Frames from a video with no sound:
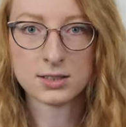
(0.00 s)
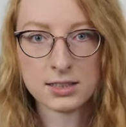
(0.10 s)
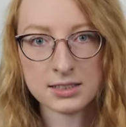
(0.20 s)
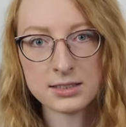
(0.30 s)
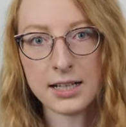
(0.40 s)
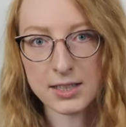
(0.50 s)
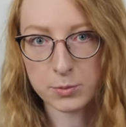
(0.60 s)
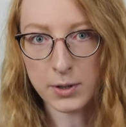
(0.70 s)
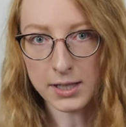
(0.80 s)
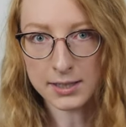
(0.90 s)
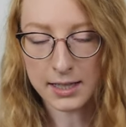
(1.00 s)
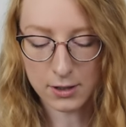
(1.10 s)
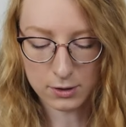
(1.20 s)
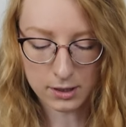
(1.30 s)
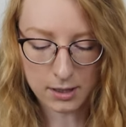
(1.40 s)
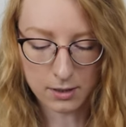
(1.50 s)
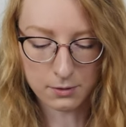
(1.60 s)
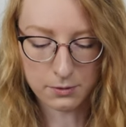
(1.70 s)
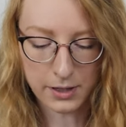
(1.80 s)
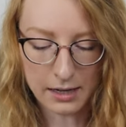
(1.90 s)
So this next breakdown
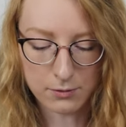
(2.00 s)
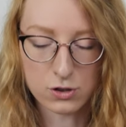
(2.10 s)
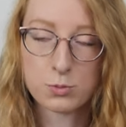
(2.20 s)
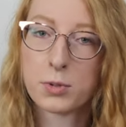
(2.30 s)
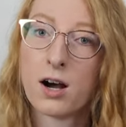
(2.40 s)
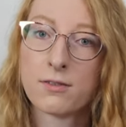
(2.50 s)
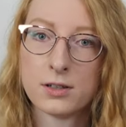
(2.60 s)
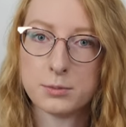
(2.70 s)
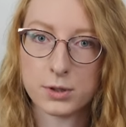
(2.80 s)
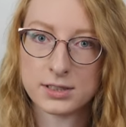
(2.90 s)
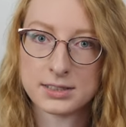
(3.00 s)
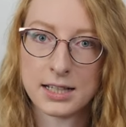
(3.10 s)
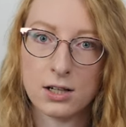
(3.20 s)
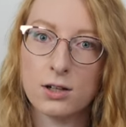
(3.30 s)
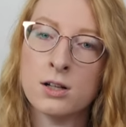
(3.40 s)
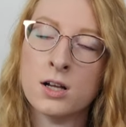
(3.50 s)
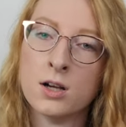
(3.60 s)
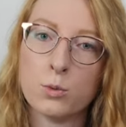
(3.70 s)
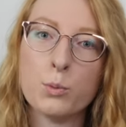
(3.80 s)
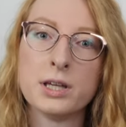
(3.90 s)
of average profit per sale
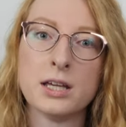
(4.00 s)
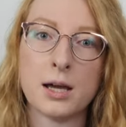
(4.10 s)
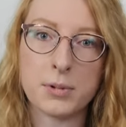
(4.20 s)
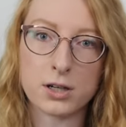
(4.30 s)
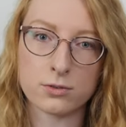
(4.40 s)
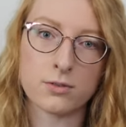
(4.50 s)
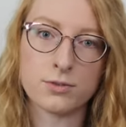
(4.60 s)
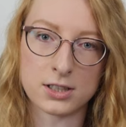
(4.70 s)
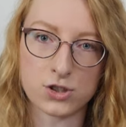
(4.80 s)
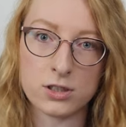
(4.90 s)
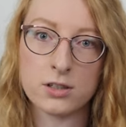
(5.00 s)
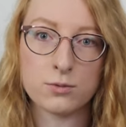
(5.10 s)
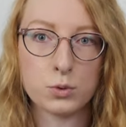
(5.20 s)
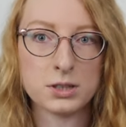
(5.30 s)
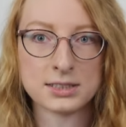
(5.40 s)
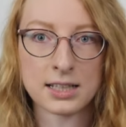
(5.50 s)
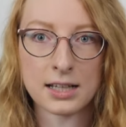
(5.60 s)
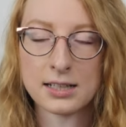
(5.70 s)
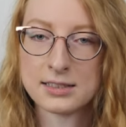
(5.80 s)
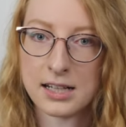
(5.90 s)
will be a better reflection of what
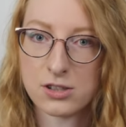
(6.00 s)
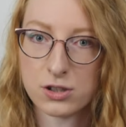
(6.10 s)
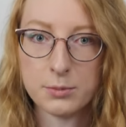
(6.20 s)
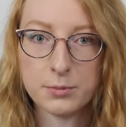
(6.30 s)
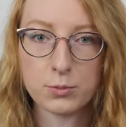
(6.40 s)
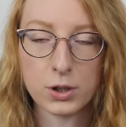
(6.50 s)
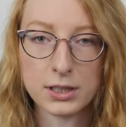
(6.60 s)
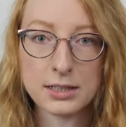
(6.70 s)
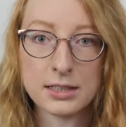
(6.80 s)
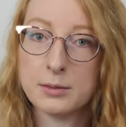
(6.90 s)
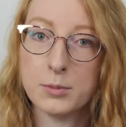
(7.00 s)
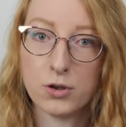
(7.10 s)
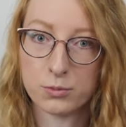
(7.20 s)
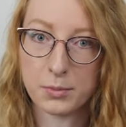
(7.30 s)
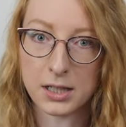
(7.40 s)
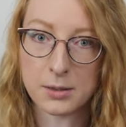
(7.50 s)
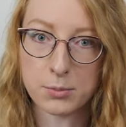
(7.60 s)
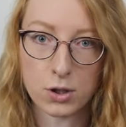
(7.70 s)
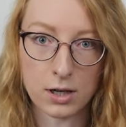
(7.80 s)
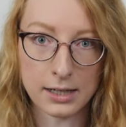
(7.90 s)
site is actually bringing in the most money
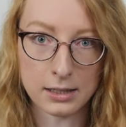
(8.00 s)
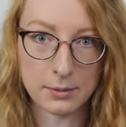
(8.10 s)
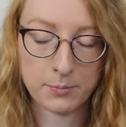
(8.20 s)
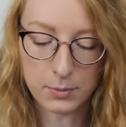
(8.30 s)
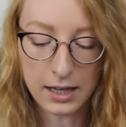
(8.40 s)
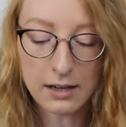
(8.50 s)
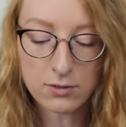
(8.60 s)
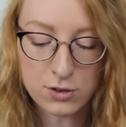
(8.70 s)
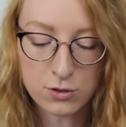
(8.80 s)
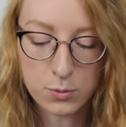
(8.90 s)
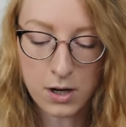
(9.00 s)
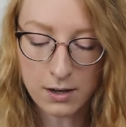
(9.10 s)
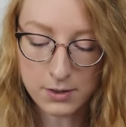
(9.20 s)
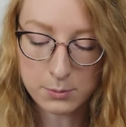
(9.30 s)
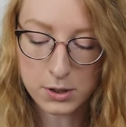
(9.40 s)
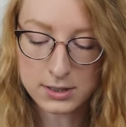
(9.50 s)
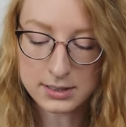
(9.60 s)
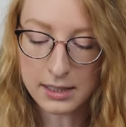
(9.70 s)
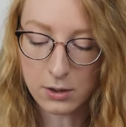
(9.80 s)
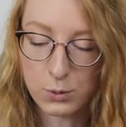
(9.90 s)
per item. My average profit per
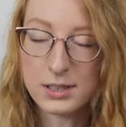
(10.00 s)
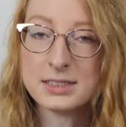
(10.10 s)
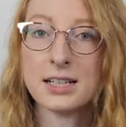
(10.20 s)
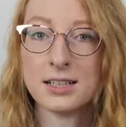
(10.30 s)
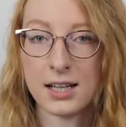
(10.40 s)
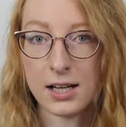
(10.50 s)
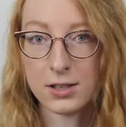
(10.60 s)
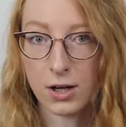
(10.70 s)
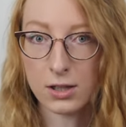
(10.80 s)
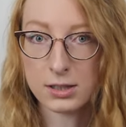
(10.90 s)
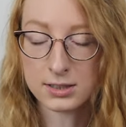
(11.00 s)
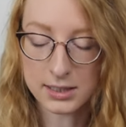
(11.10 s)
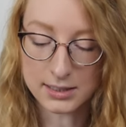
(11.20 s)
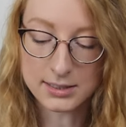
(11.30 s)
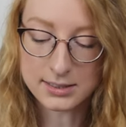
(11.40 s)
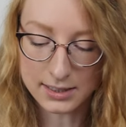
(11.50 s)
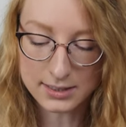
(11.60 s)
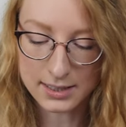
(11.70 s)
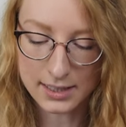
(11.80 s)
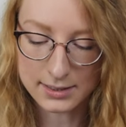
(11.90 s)
sale was nine dollars and
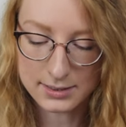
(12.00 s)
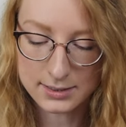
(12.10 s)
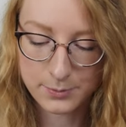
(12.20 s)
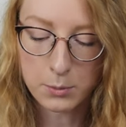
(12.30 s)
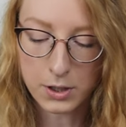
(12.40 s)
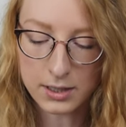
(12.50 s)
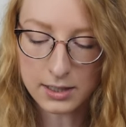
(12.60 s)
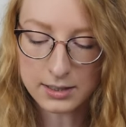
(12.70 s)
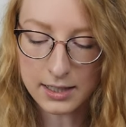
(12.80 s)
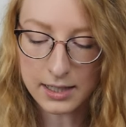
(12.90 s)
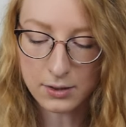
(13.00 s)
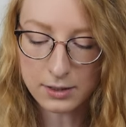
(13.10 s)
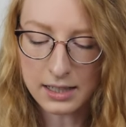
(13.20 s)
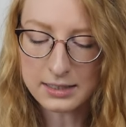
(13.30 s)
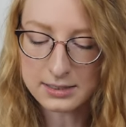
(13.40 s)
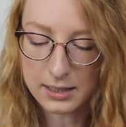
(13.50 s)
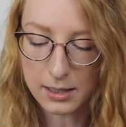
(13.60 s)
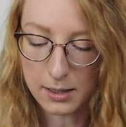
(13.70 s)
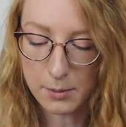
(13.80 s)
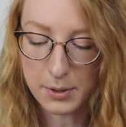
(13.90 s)
six cents. Breaking it down, that's
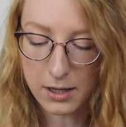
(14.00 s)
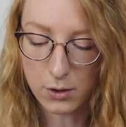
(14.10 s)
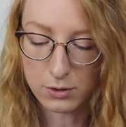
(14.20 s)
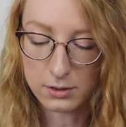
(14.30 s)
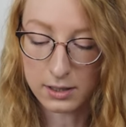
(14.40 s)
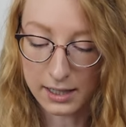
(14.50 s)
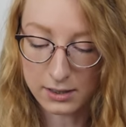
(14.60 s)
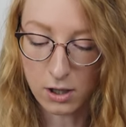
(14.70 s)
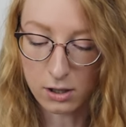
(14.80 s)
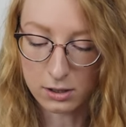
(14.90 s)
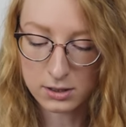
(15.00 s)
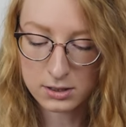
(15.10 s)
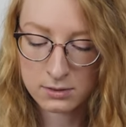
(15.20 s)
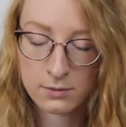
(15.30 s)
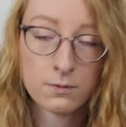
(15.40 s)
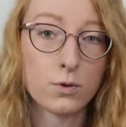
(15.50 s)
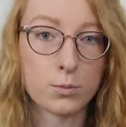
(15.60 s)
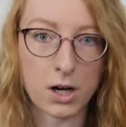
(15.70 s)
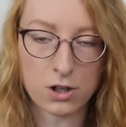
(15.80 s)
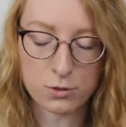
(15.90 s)
about nine dollars for
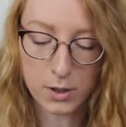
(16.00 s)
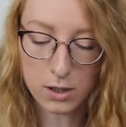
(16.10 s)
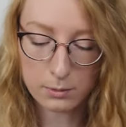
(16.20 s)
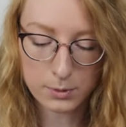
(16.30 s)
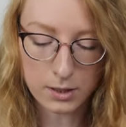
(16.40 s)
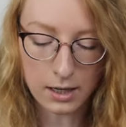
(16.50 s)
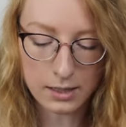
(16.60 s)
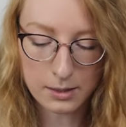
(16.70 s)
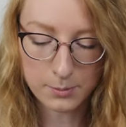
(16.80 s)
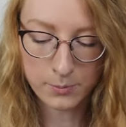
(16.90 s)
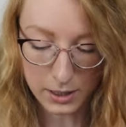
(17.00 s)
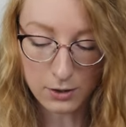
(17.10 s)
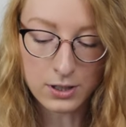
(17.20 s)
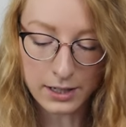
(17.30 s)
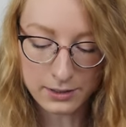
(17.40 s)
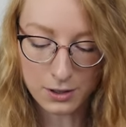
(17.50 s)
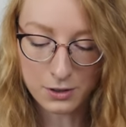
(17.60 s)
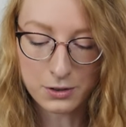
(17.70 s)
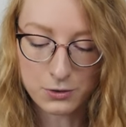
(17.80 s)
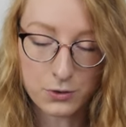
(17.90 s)
Poshmark per item, about nine
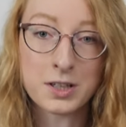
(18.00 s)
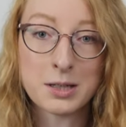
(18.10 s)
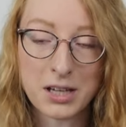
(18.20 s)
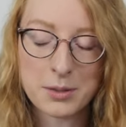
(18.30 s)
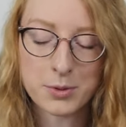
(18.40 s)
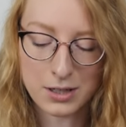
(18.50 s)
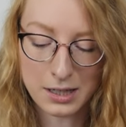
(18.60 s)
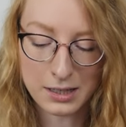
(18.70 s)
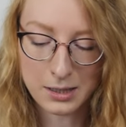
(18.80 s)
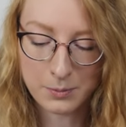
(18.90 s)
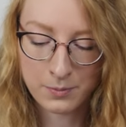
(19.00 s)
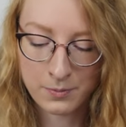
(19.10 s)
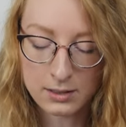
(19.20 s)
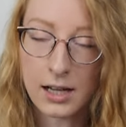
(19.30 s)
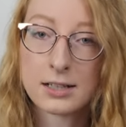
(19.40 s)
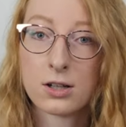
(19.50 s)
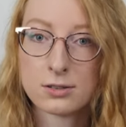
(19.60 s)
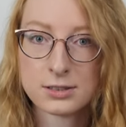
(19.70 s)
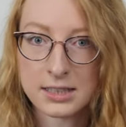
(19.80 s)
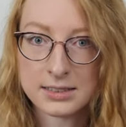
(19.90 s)
dollars for eBay per item, nine
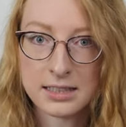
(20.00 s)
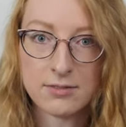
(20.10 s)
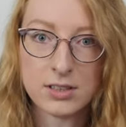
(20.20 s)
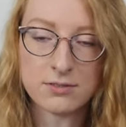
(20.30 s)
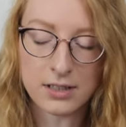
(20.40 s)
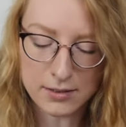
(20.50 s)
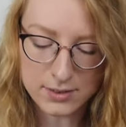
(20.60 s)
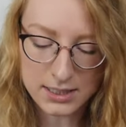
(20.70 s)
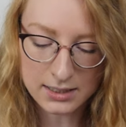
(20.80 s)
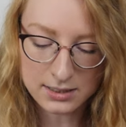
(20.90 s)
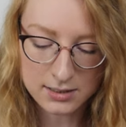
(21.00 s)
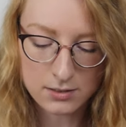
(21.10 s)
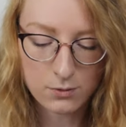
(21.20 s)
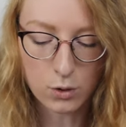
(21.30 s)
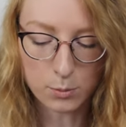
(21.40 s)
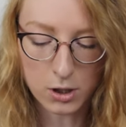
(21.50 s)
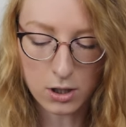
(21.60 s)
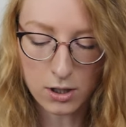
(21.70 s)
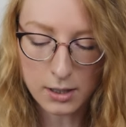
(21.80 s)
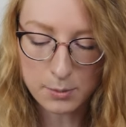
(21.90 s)
dollars and seventy-five cents for
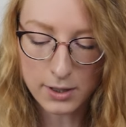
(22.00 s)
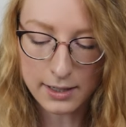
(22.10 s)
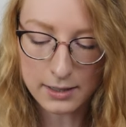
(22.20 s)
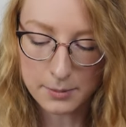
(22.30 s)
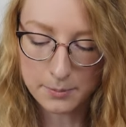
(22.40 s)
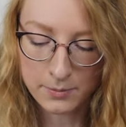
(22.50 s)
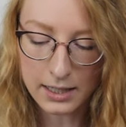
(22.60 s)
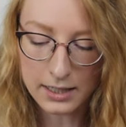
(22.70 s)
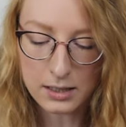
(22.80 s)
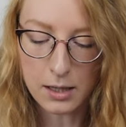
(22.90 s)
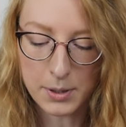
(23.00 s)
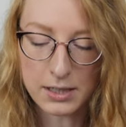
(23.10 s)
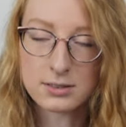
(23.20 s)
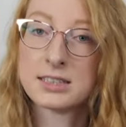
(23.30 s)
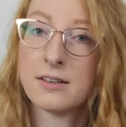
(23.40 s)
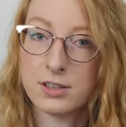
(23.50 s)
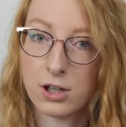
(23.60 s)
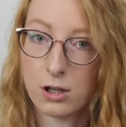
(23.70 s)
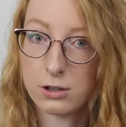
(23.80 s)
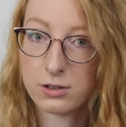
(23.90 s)
Mercari per item, and about seven
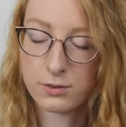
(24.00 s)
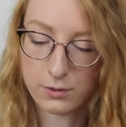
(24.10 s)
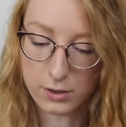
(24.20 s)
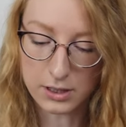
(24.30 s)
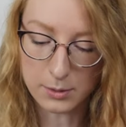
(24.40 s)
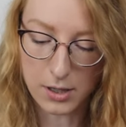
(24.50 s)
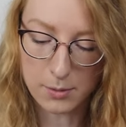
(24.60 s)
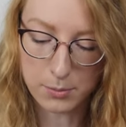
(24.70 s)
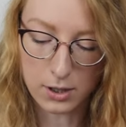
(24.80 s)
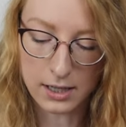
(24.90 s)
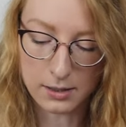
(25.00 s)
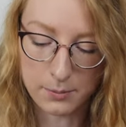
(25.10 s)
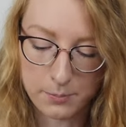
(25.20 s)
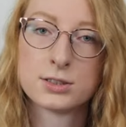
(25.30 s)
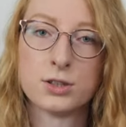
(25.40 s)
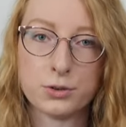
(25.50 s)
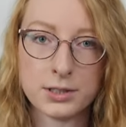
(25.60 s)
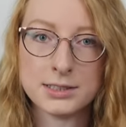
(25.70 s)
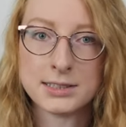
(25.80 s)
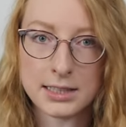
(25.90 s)
dollars for Depop per item. So you
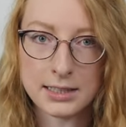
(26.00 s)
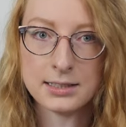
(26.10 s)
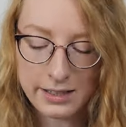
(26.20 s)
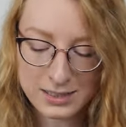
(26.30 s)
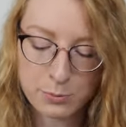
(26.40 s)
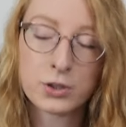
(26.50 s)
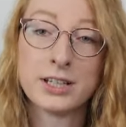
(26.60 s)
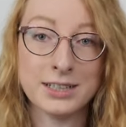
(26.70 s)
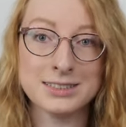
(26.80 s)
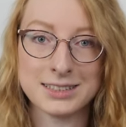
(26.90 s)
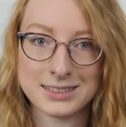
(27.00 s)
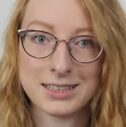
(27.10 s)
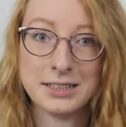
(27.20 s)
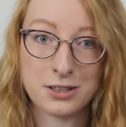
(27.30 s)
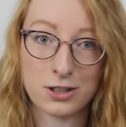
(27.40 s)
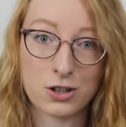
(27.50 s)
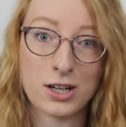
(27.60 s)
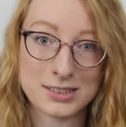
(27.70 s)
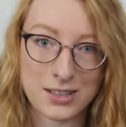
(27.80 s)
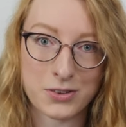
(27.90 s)
can see it's pretty consistent
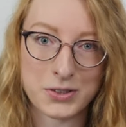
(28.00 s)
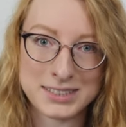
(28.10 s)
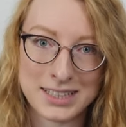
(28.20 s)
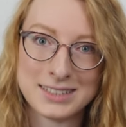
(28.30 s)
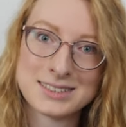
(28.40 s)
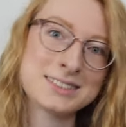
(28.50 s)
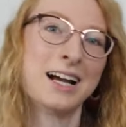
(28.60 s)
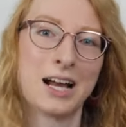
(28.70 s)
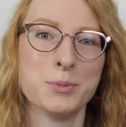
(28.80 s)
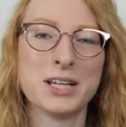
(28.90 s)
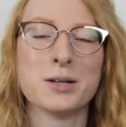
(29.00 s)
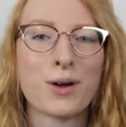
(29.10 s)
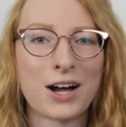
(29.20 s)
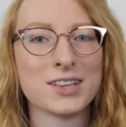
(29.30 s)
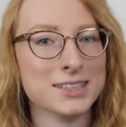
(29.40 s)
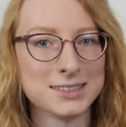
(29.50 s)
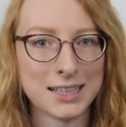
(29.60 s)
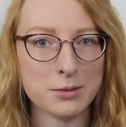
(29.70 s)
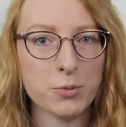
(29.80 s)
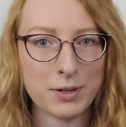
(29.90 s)
across the three sites. I make about the
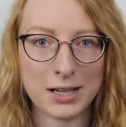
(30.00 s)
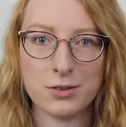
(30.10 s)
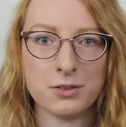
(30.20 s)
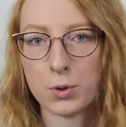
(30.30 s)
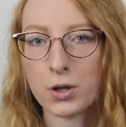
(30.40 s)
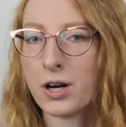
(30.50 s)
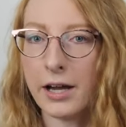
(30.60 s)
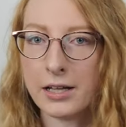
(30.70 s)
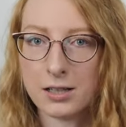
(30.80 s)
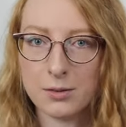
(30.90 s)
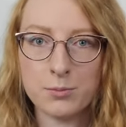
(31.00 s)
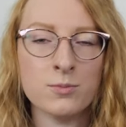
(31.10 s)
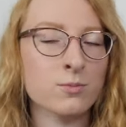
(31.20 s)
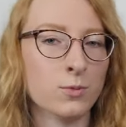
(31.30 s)
same amount per item